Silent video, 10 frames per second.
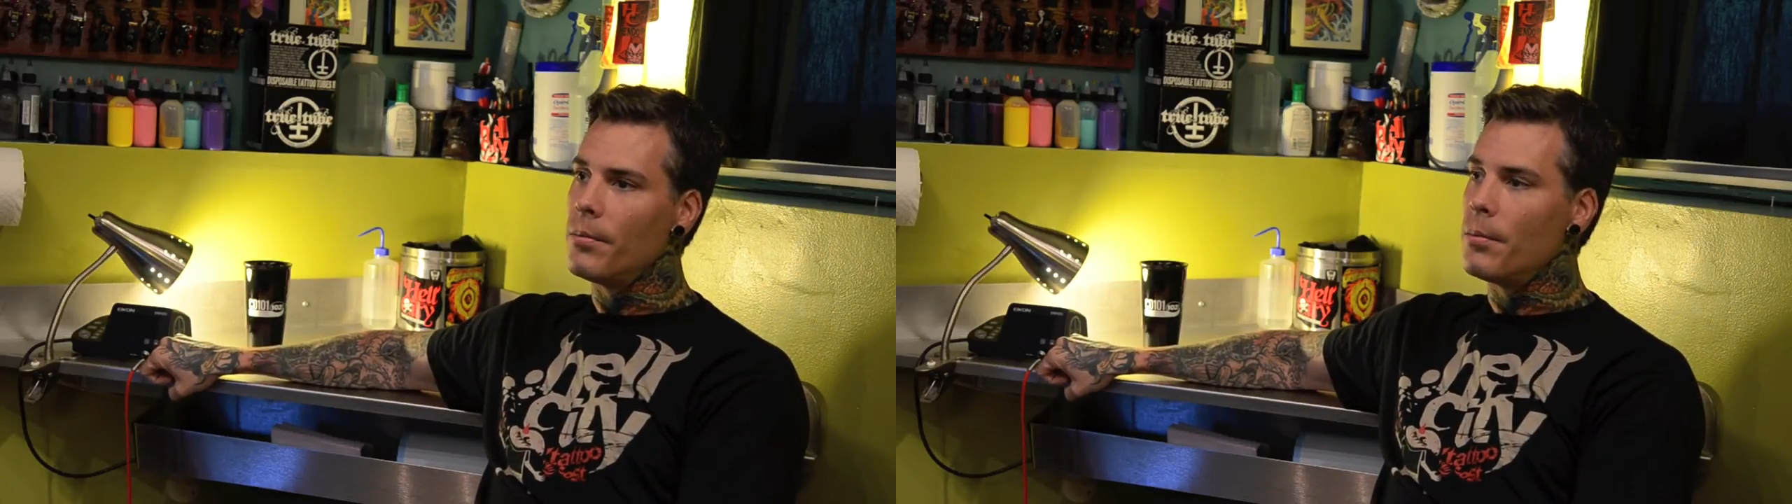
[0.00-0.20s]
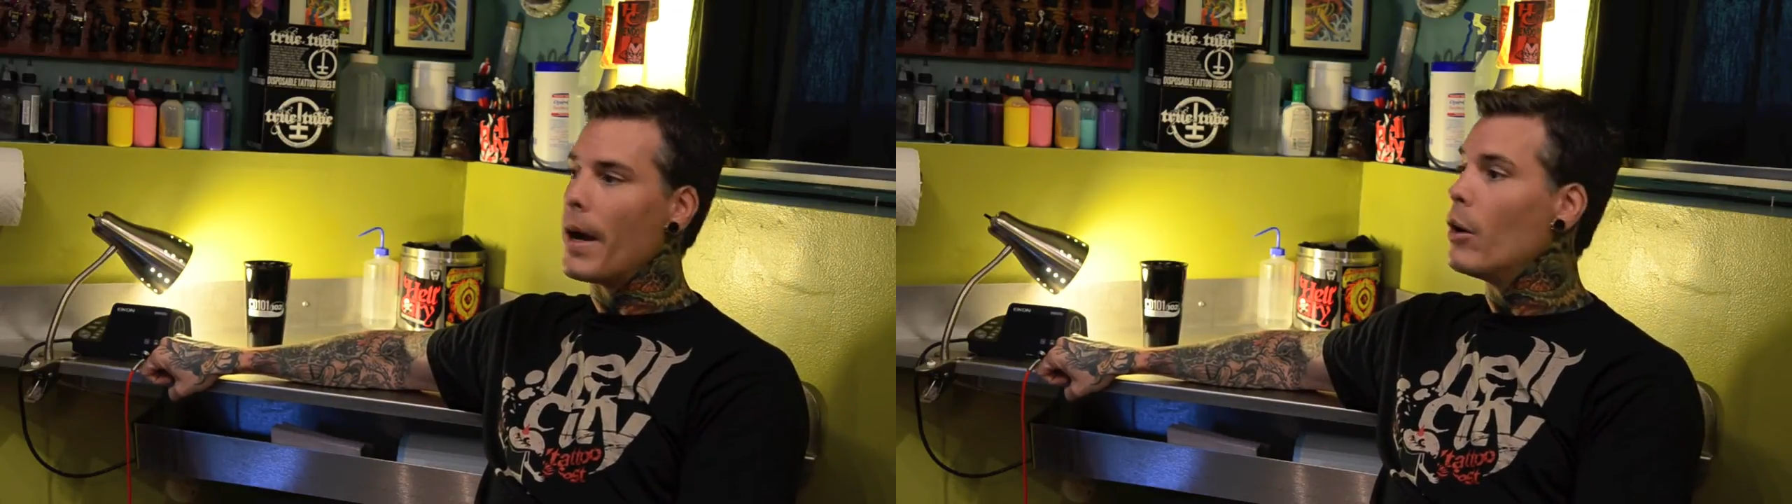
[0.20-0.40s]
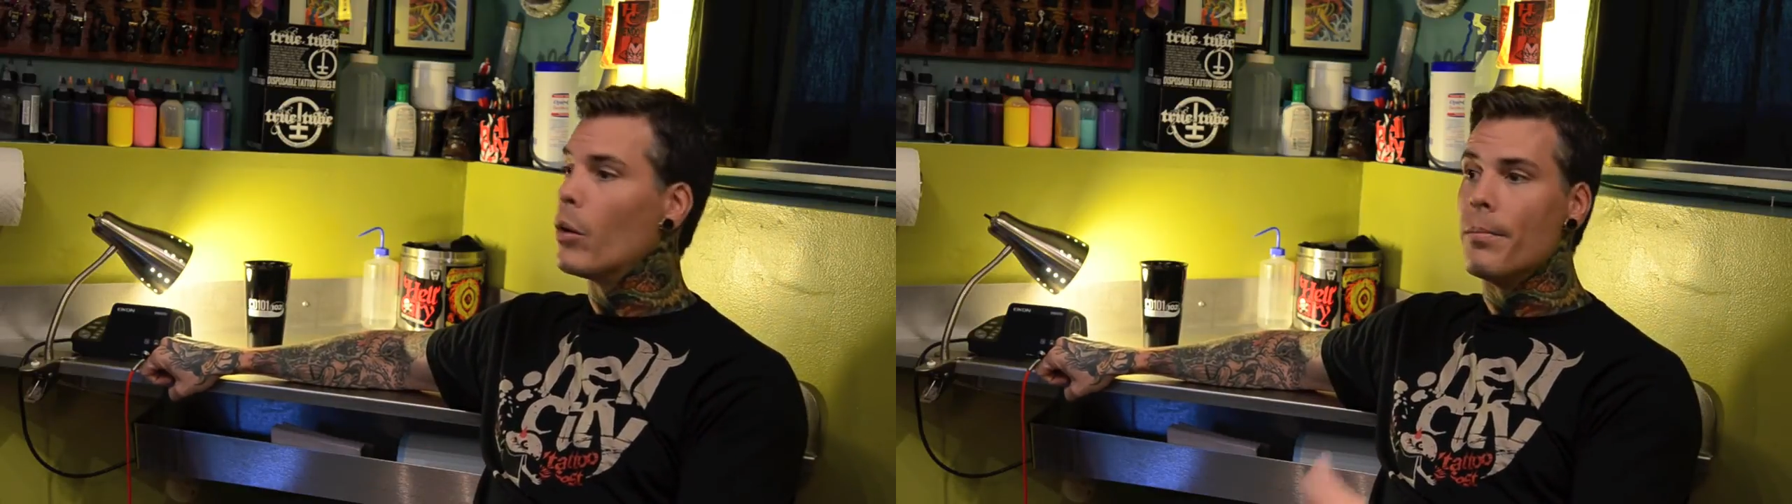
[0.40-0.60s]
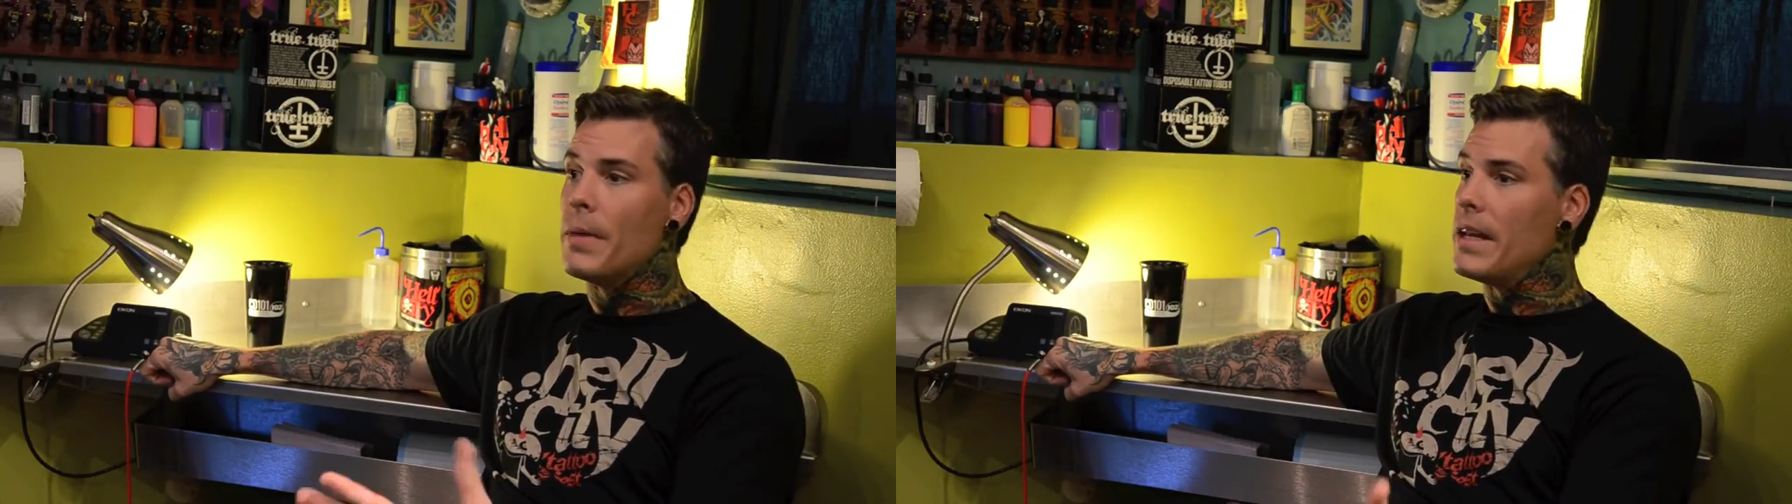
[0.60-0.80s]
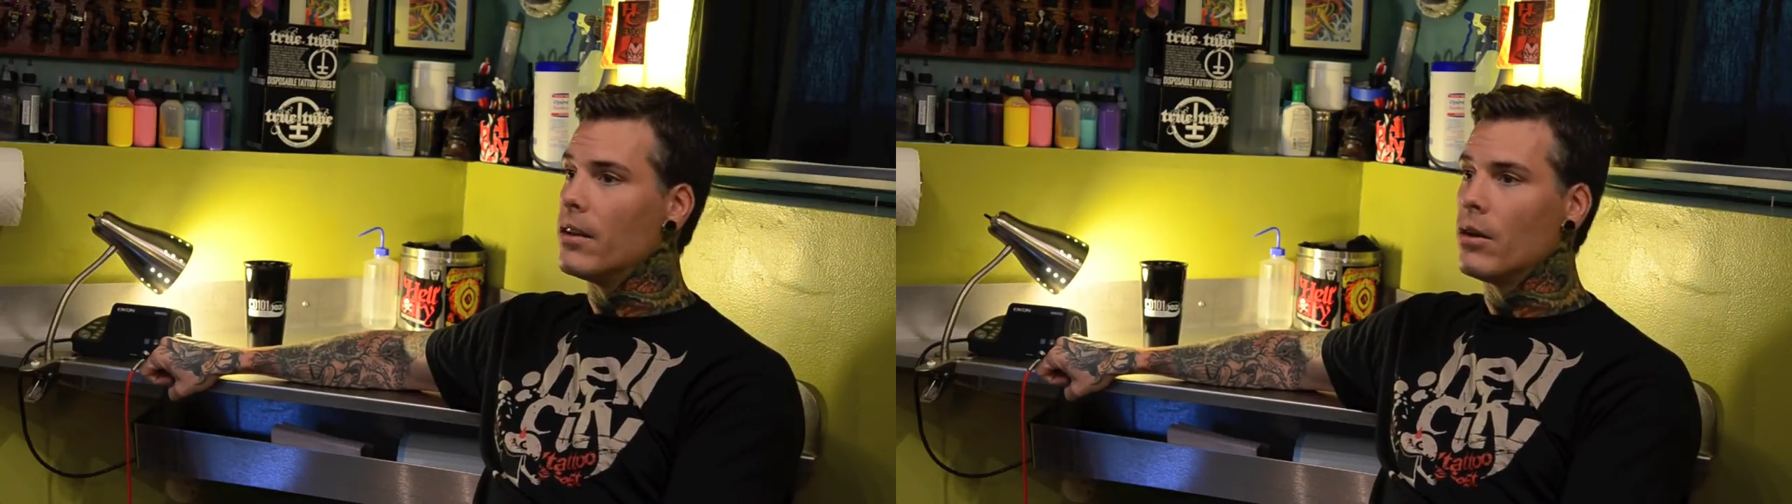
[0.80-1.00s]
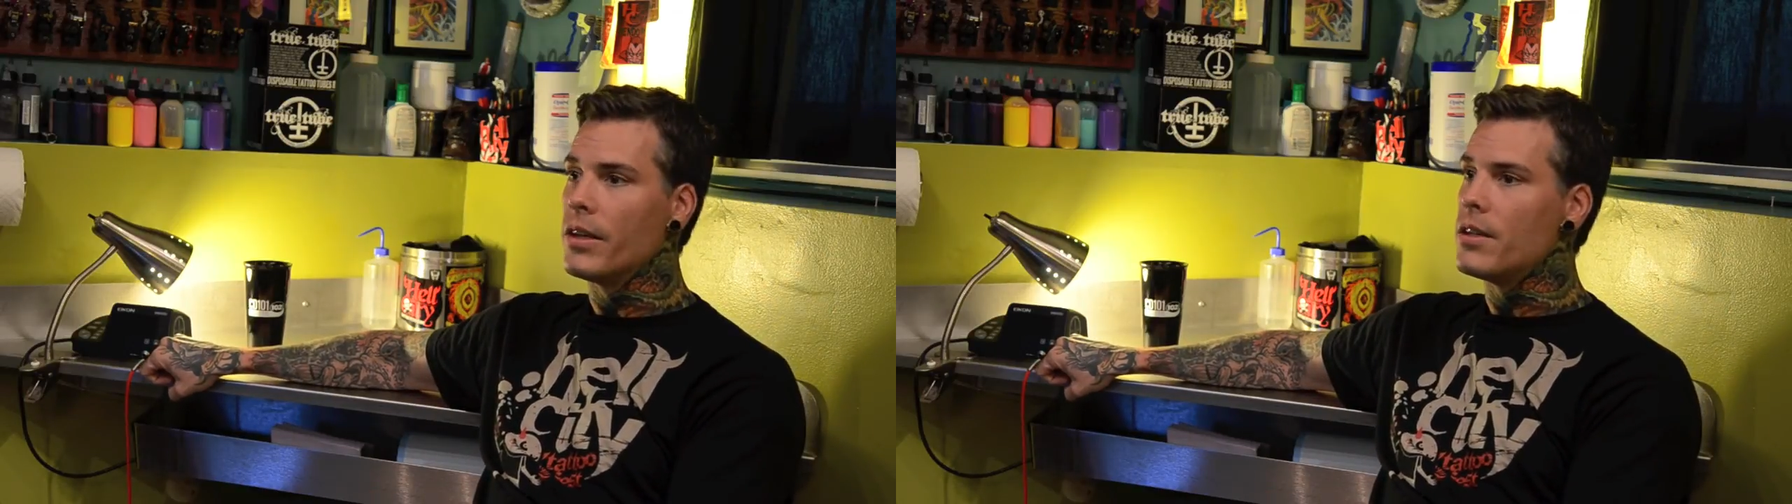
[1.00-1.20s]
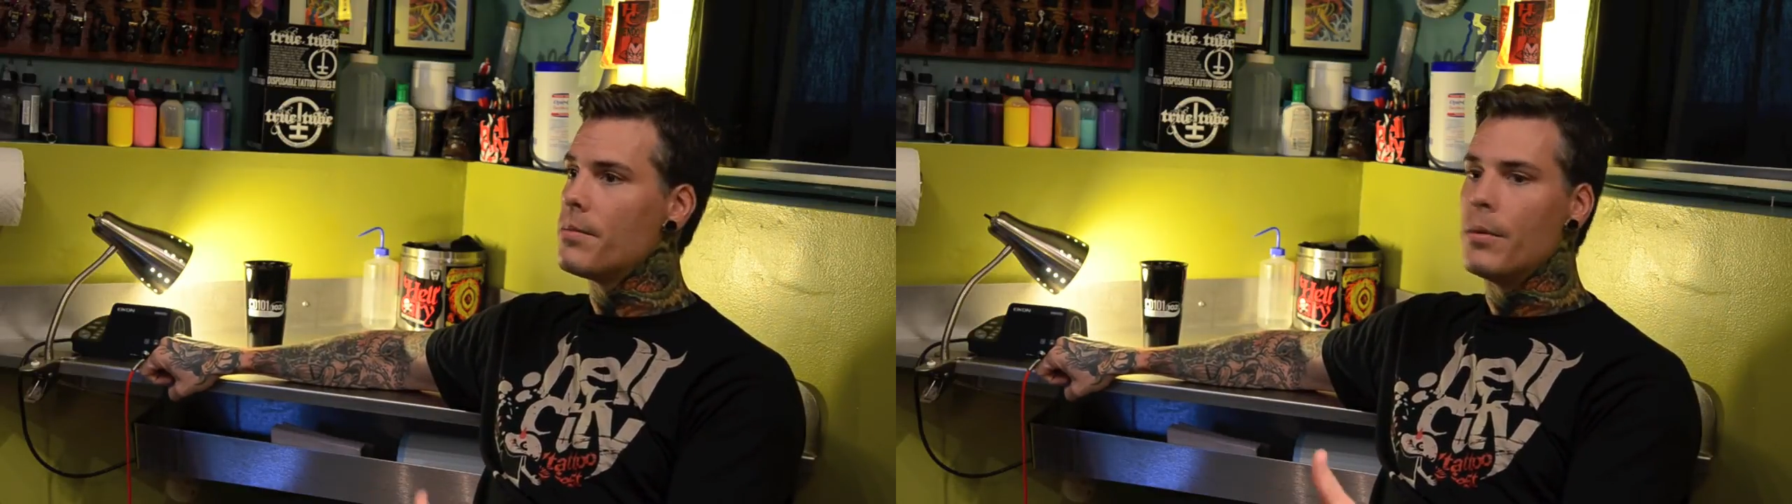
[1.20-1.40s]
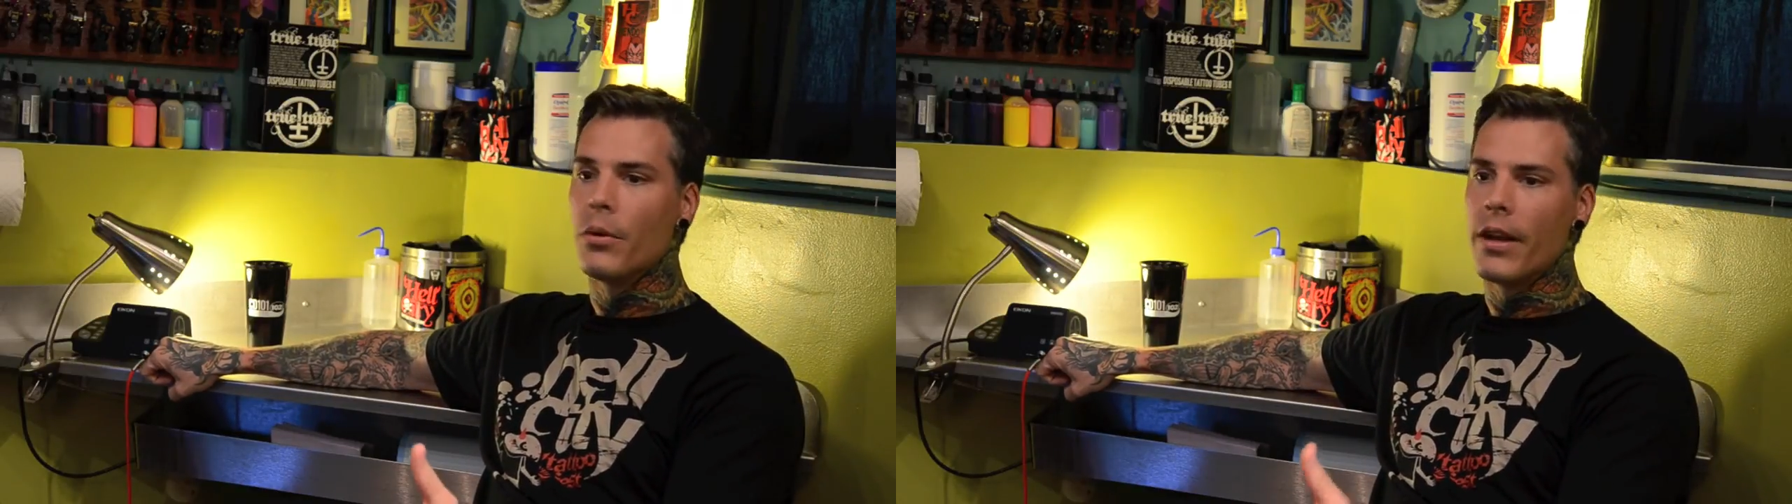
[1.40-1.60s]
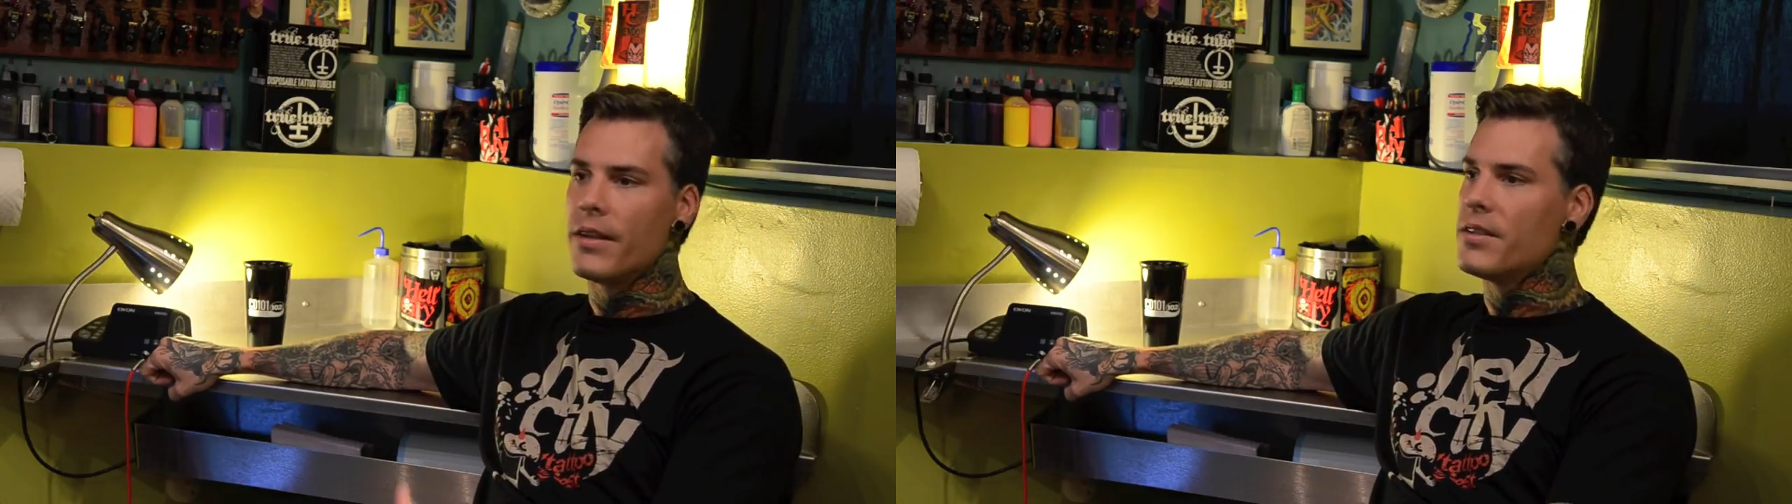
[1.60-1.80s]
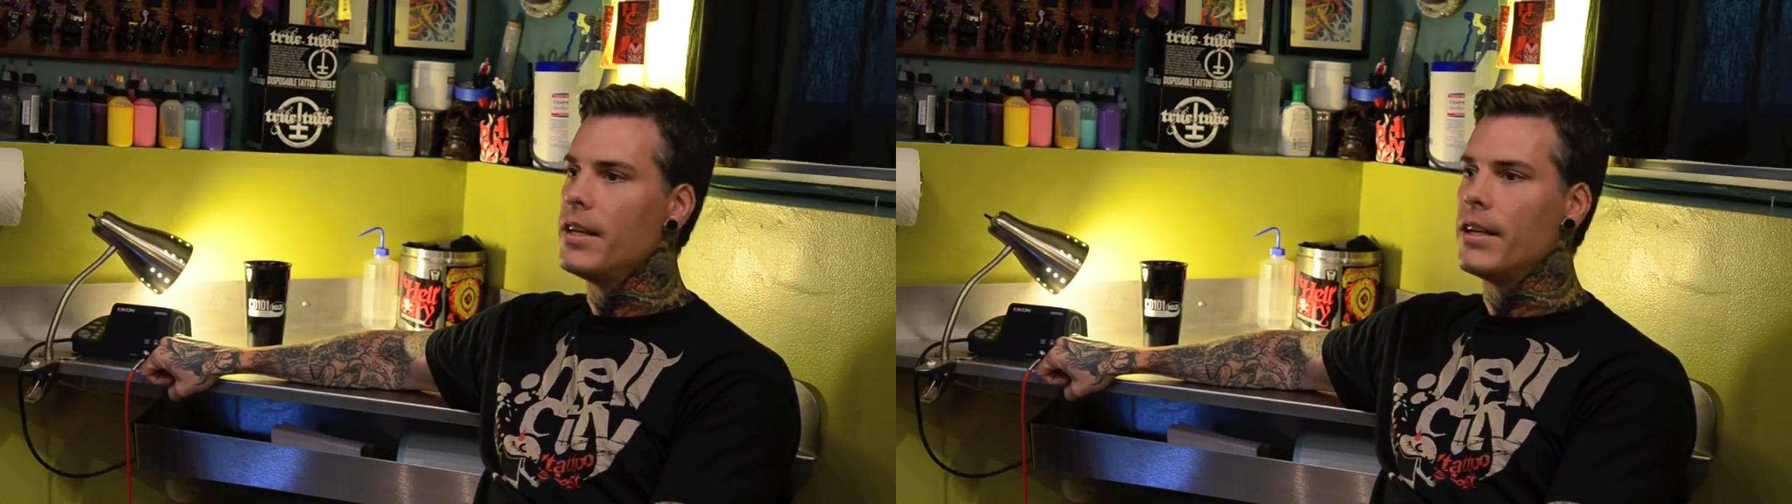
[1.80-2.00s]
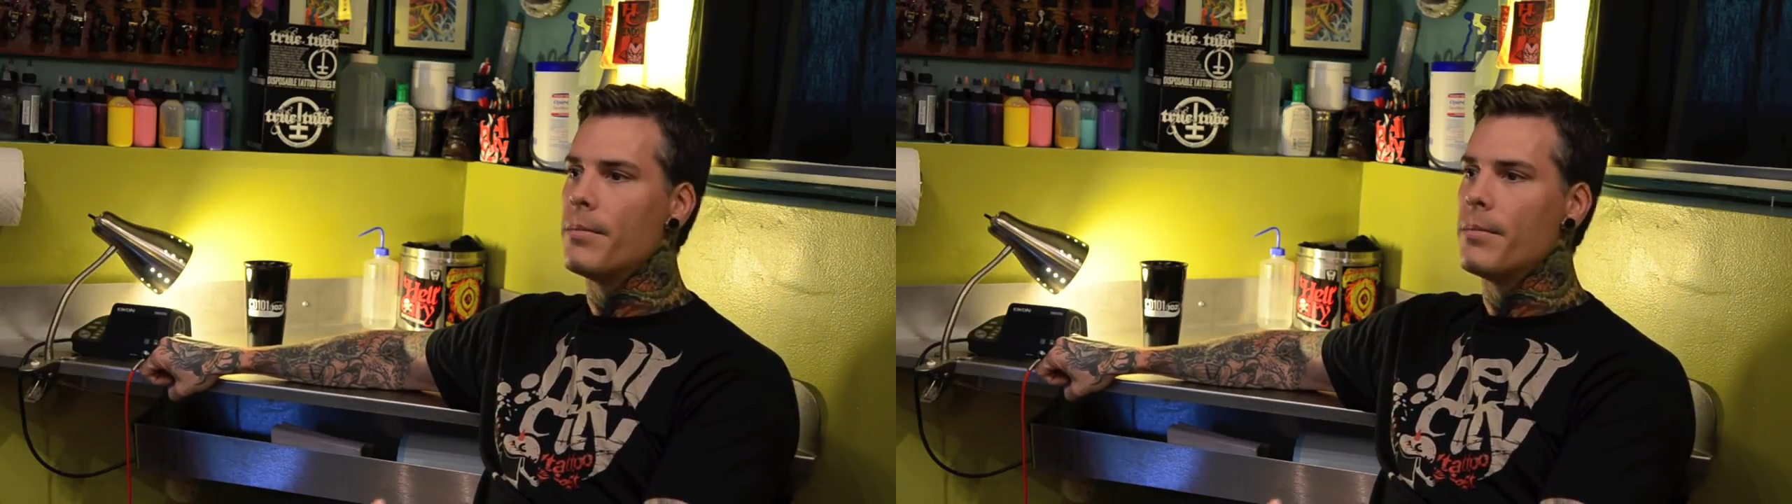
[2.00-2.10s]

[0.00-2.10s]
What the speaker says: By going and meeting all these people that I had seen in the